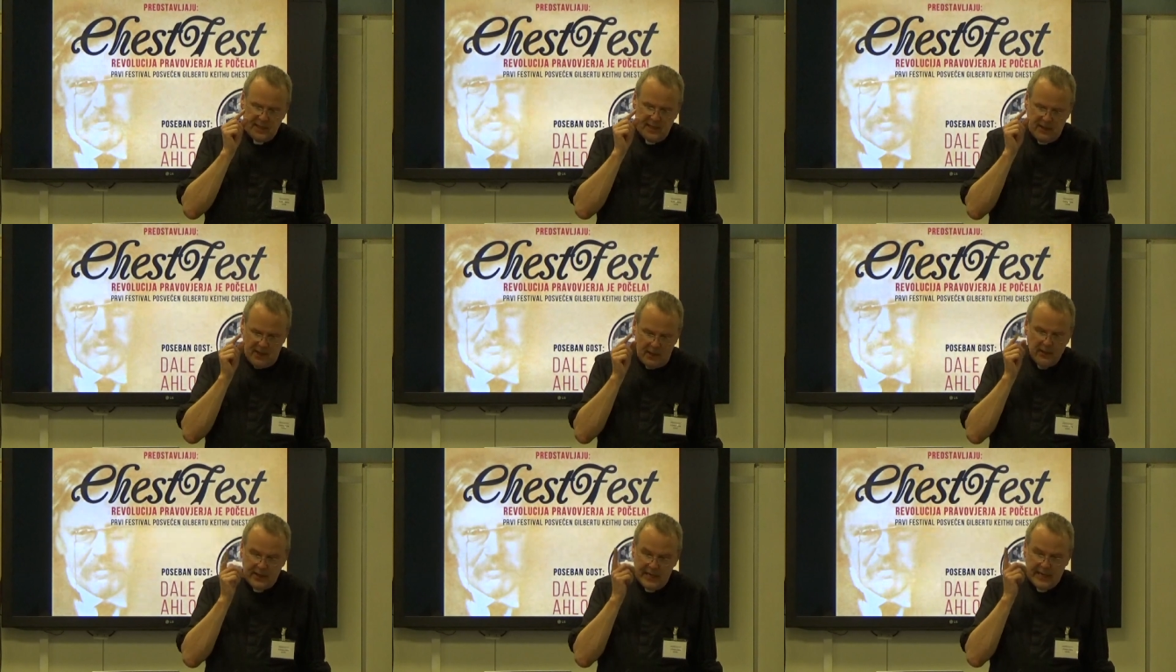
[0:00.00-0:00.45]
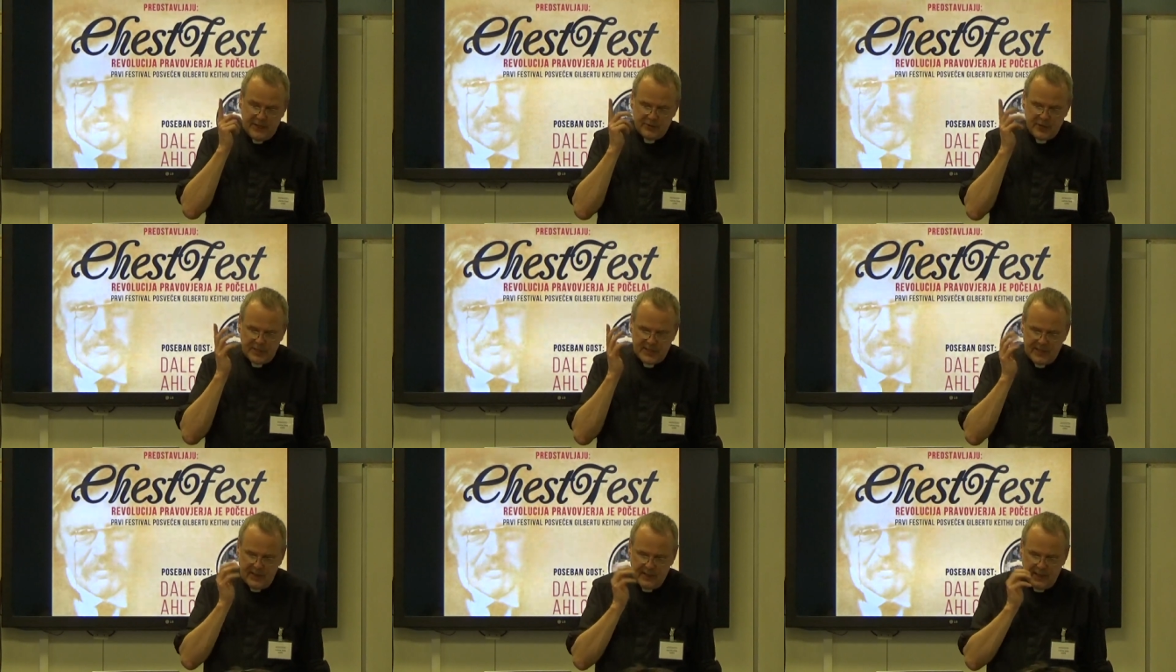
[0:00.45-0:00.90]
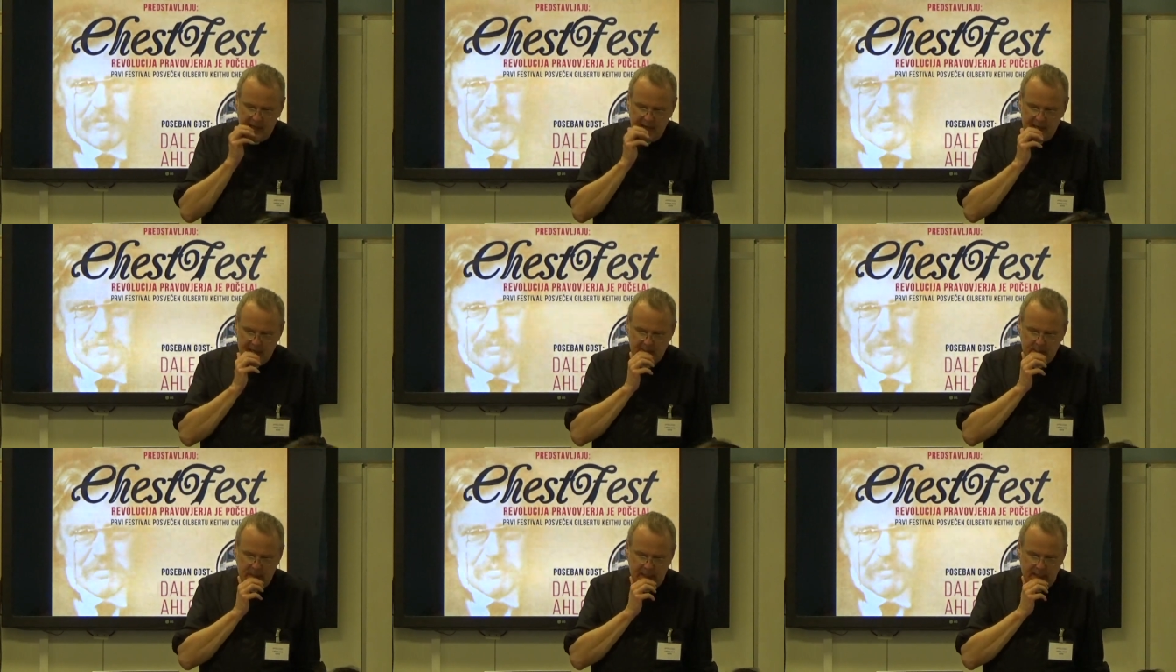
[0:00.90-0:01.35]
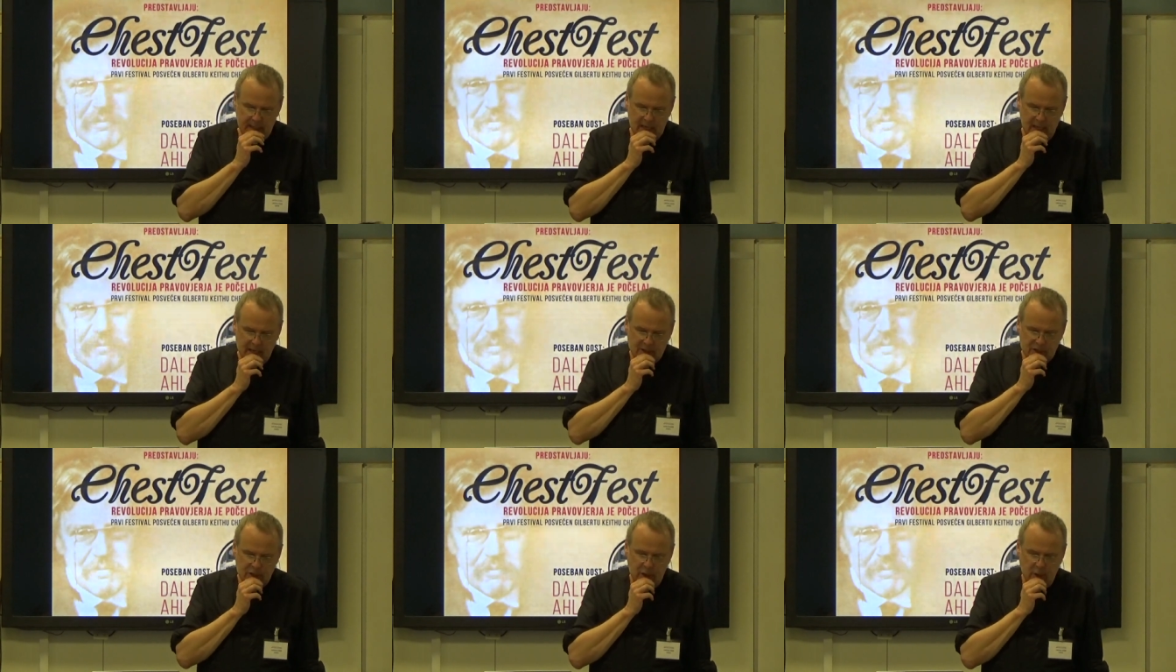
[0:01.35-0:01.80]
another interesting thing, has been
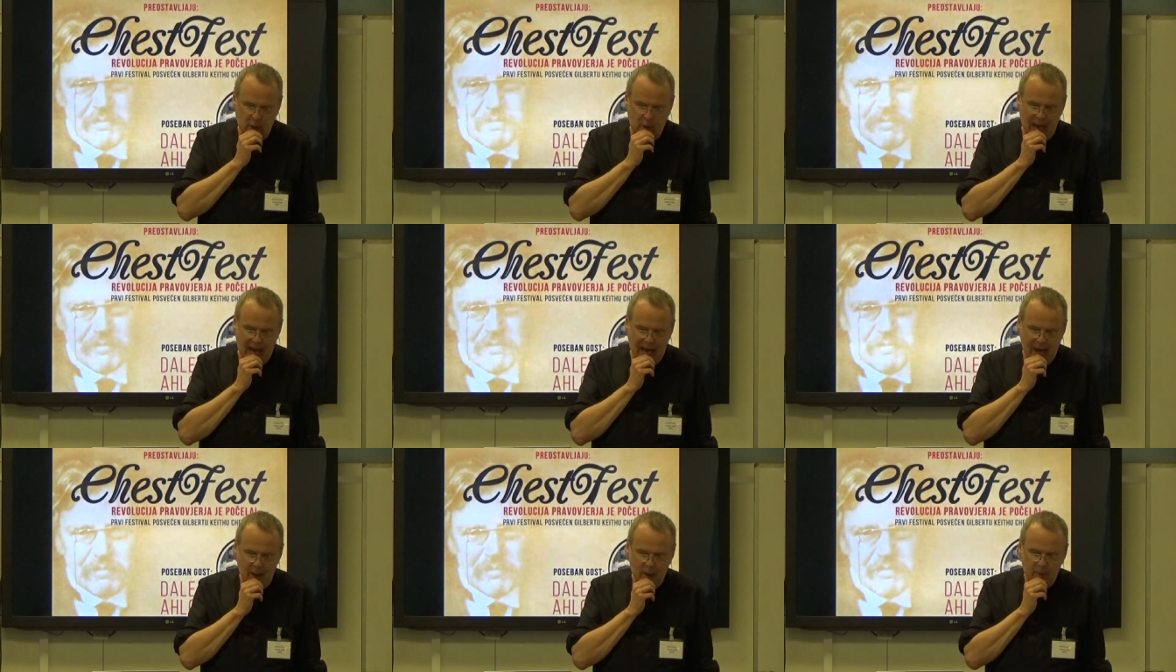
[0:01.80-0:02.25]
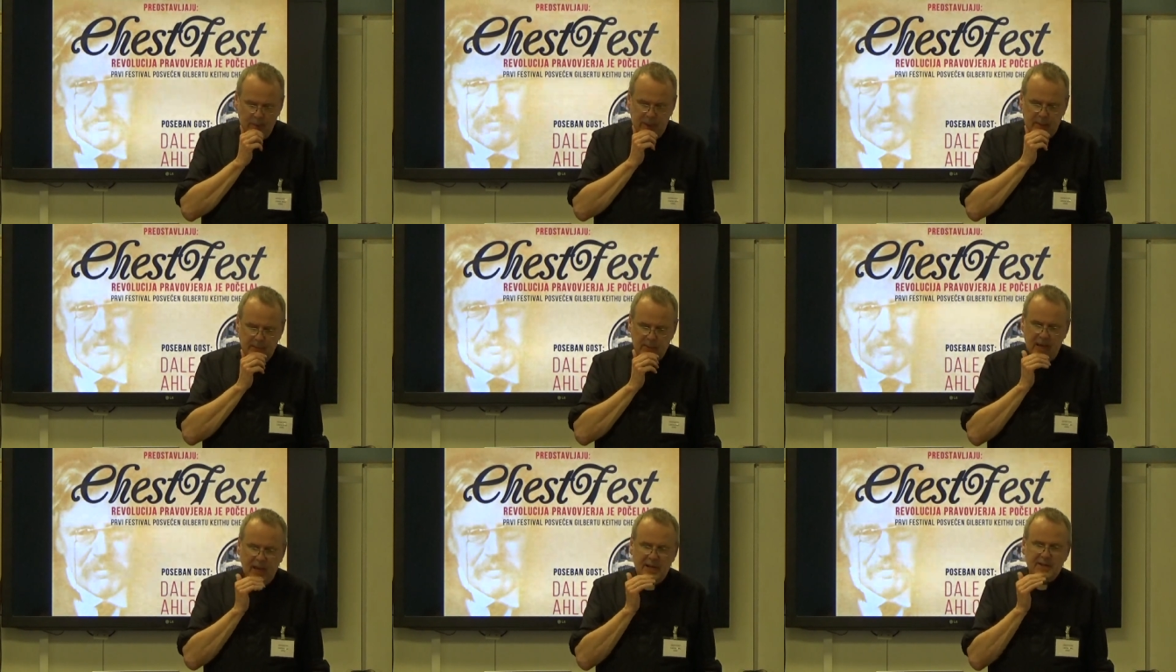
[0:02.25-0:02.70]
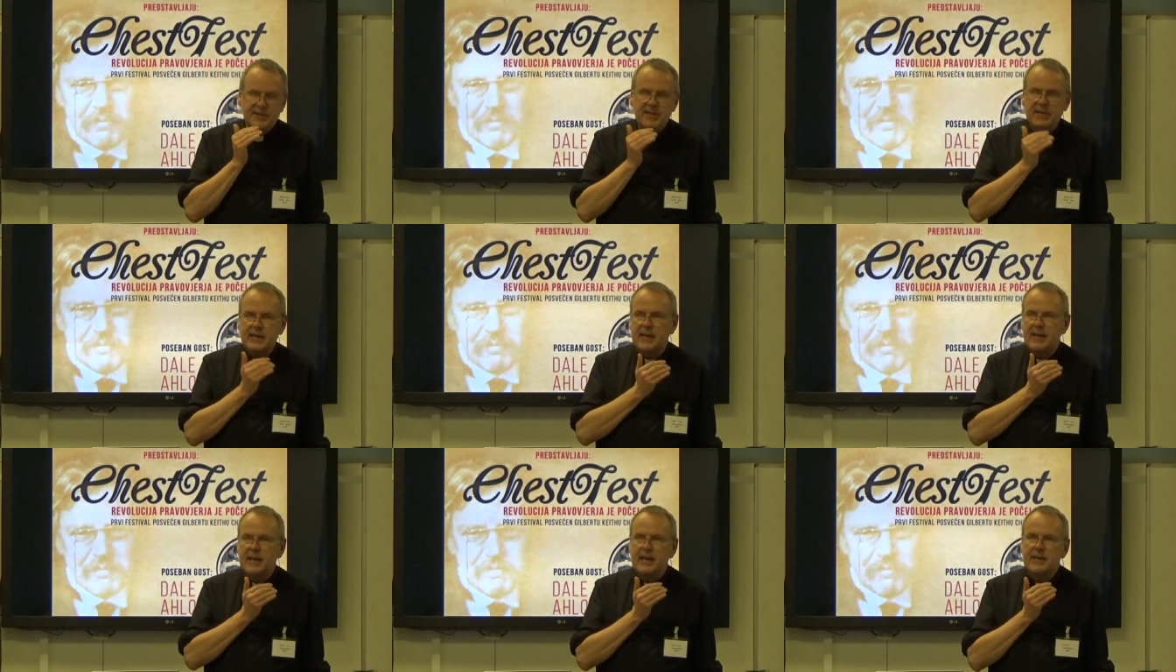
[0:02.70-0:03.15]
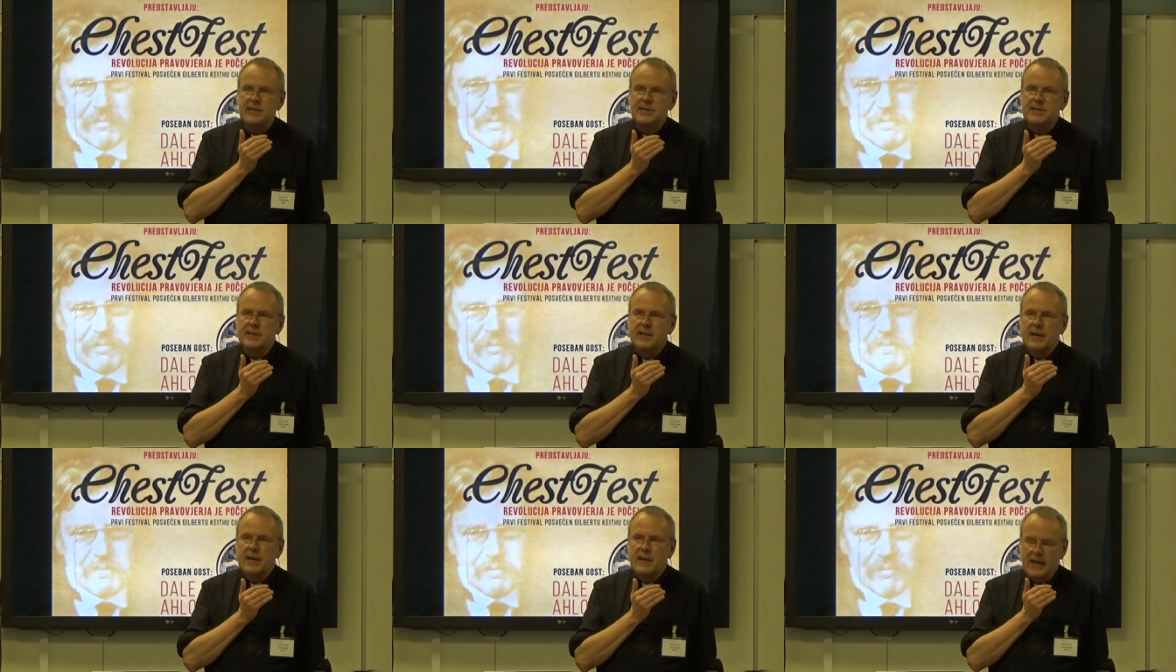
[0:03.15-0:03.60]
to know how people are seeking
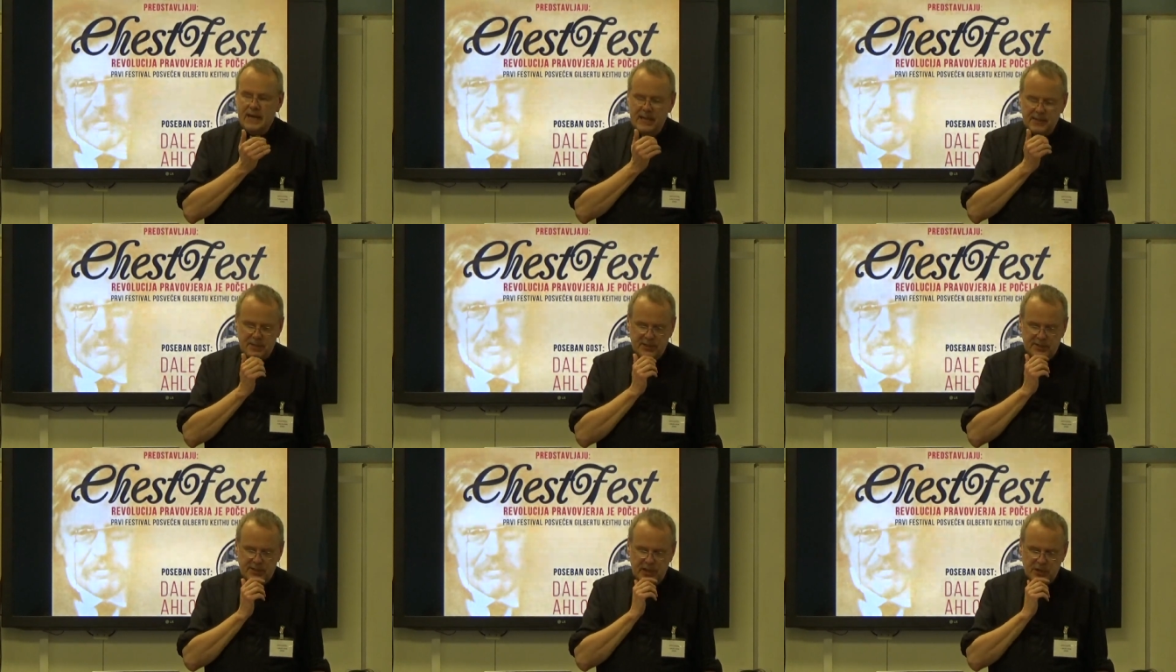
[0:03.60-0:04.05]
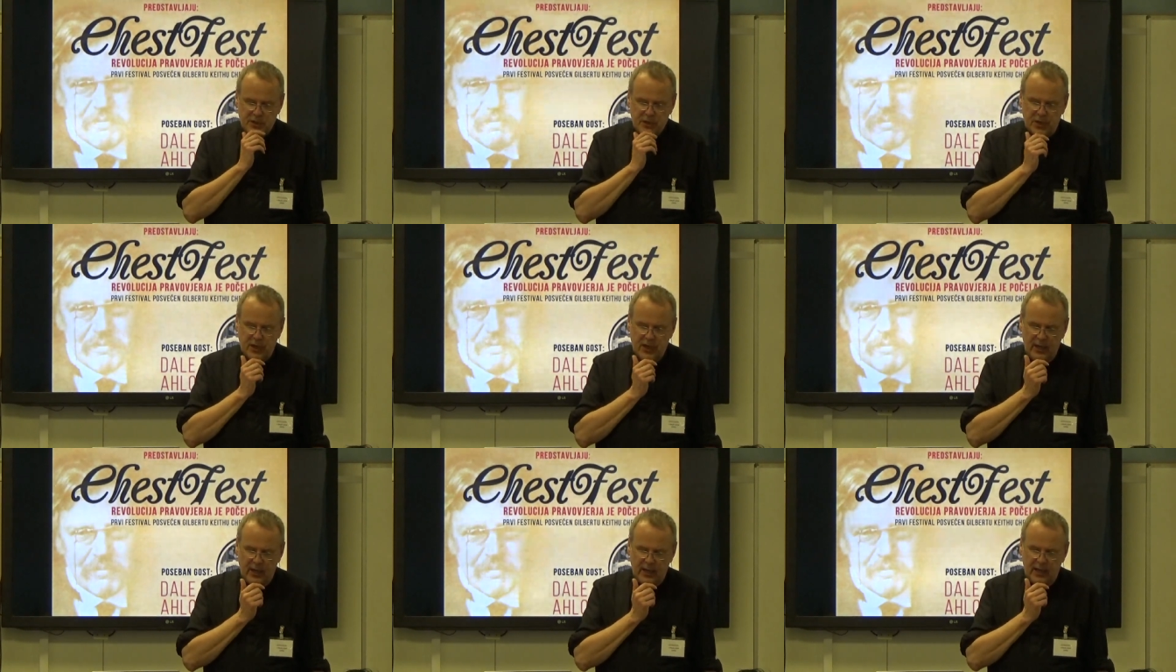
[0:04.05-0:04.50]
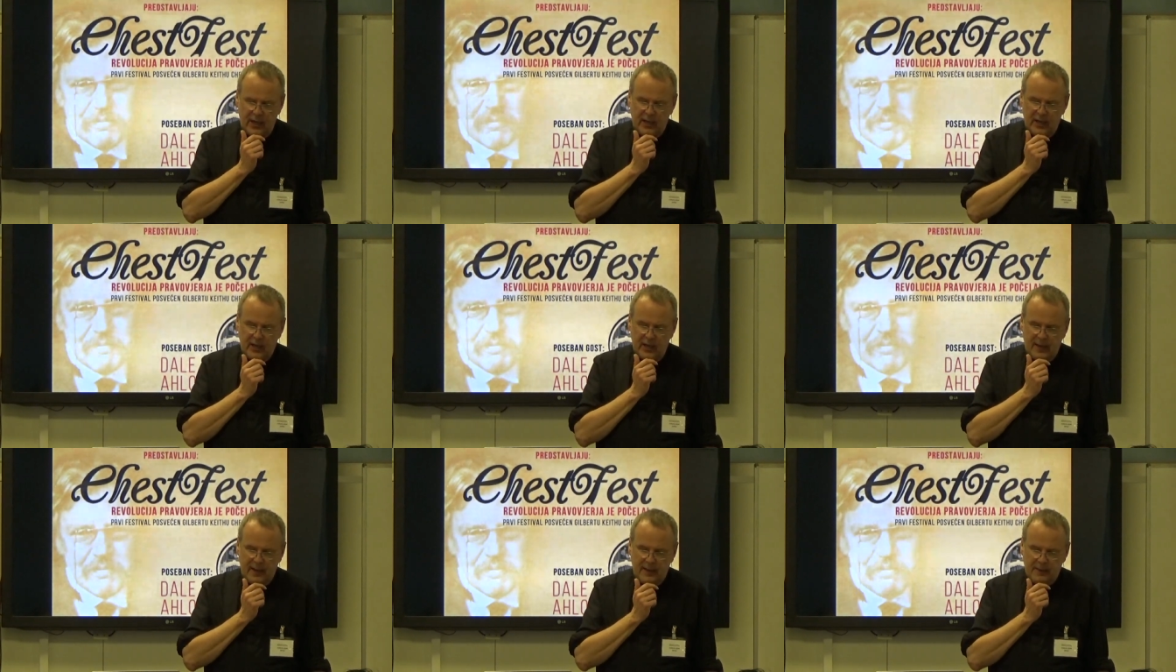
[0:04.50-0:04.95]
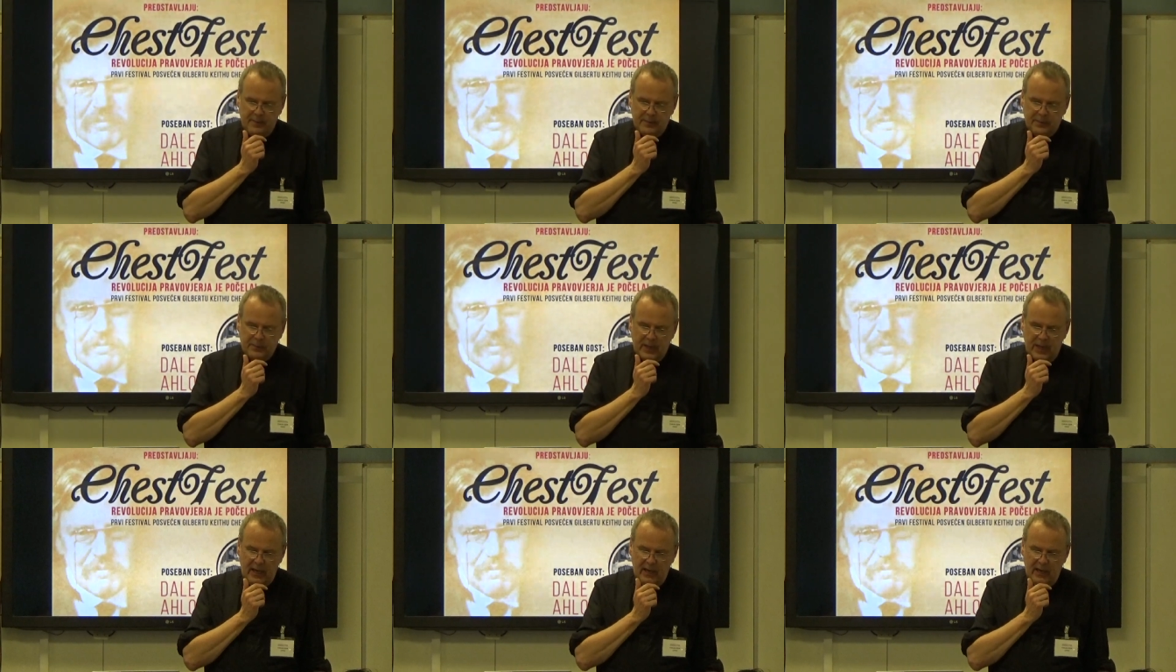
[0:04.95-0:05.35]
his intercession in, um,